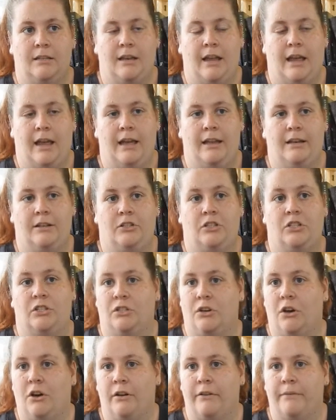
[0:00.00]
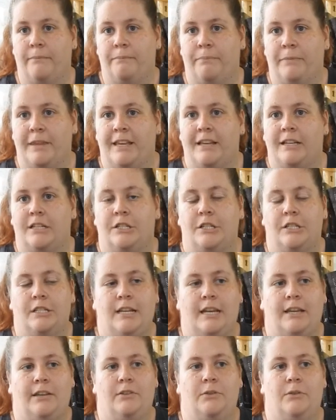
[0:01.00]
and she's not. She's
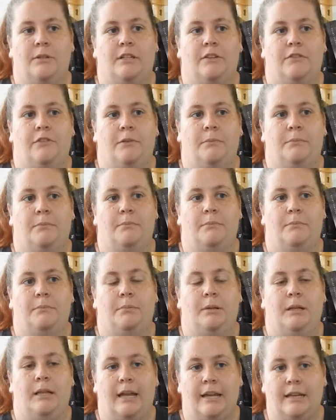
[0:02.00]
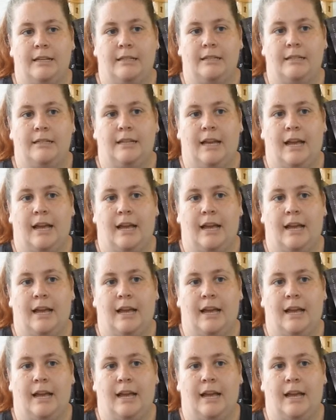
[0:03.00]
taken to a different place,